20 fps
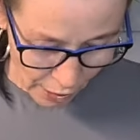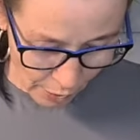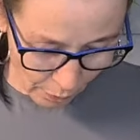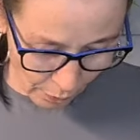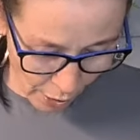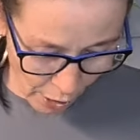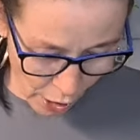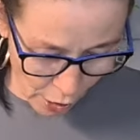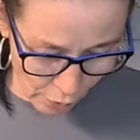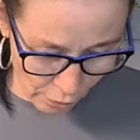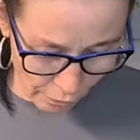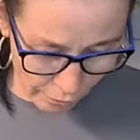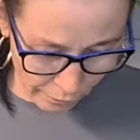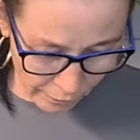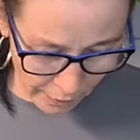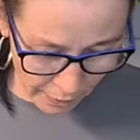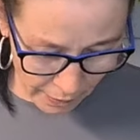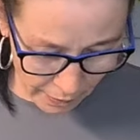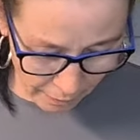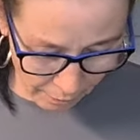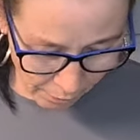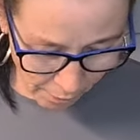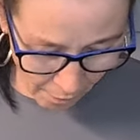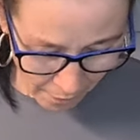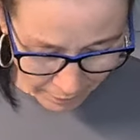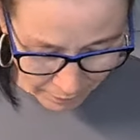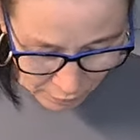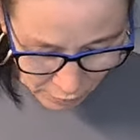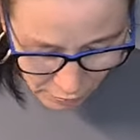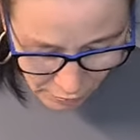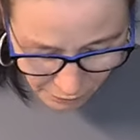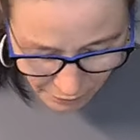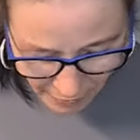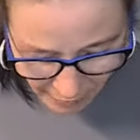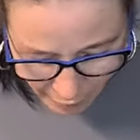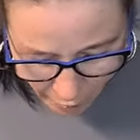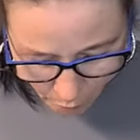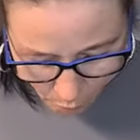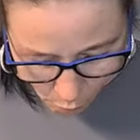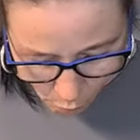Go over and then
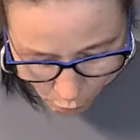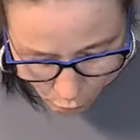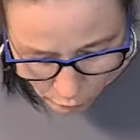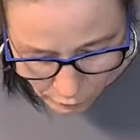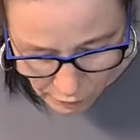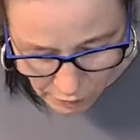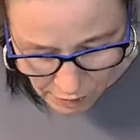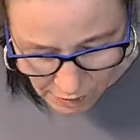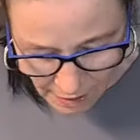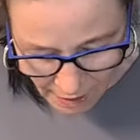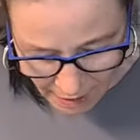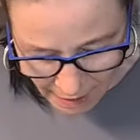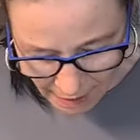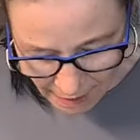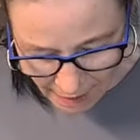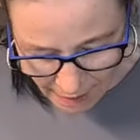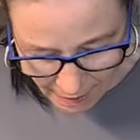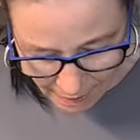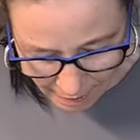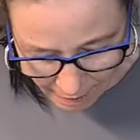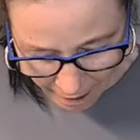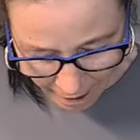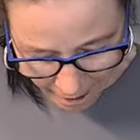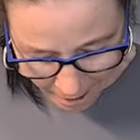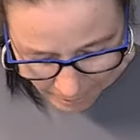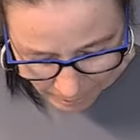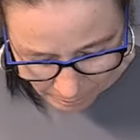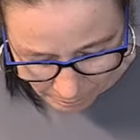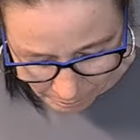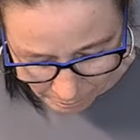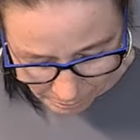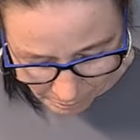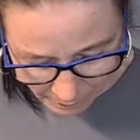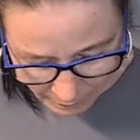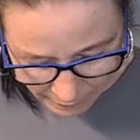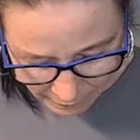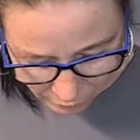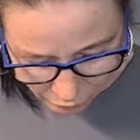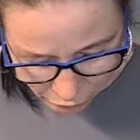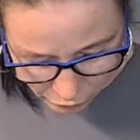go under here.
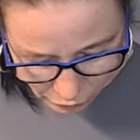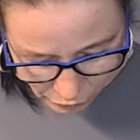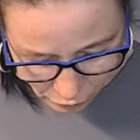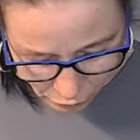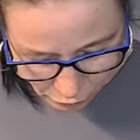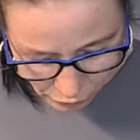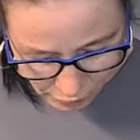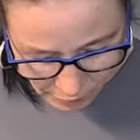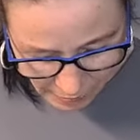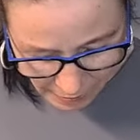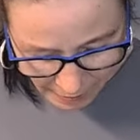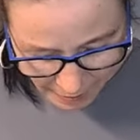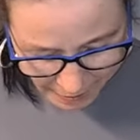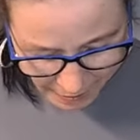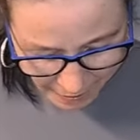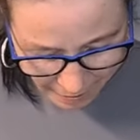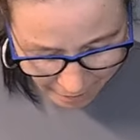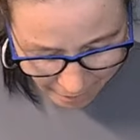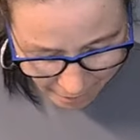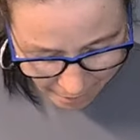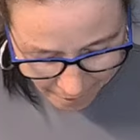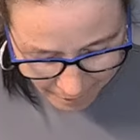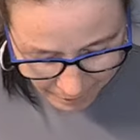Just under here.